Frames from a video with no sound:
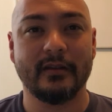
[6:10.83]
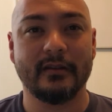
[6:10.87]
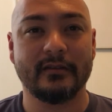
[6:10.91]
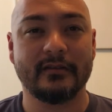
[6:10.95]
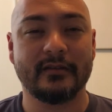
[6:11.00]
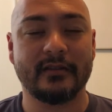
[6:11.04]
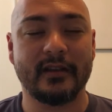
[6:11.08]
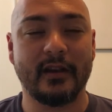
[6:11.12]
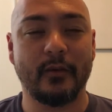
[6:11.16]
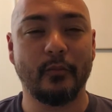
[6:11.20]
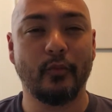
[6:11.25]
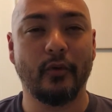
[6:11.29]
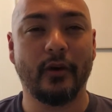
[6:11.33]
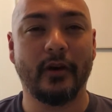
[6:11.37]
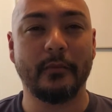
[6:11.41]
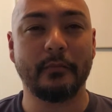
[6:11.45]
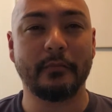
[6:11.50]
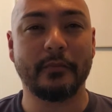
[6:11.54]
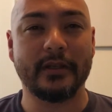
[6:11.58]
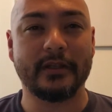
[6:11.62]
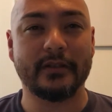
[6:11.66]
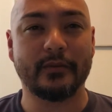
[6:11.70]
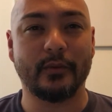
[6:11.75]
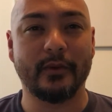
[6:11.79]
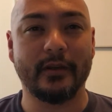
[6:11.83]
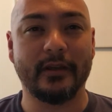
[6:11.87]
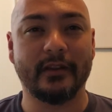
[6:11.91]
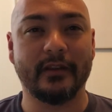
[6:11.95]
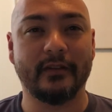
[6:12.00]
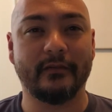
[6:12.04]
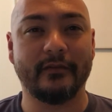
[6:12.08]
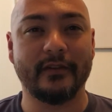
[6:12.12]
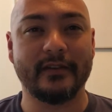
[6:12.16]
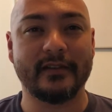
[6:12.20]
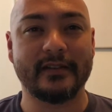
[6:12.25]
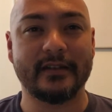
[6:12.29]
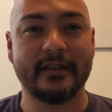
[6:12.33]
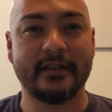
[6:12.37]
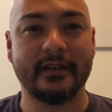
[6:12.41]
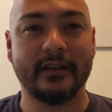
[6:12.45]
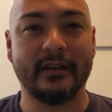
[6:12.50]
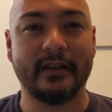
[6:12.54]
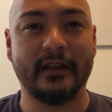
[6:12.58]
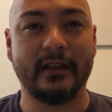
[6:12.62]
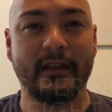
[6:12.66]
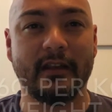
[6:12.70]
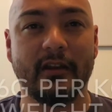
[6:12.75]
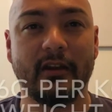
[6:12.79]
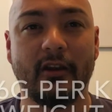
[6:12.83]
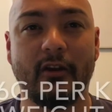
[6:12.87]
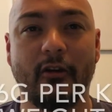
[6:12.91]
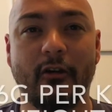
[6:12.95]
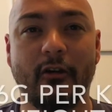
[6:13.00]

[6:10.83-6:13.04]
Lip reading: Somewhere in between the vicinity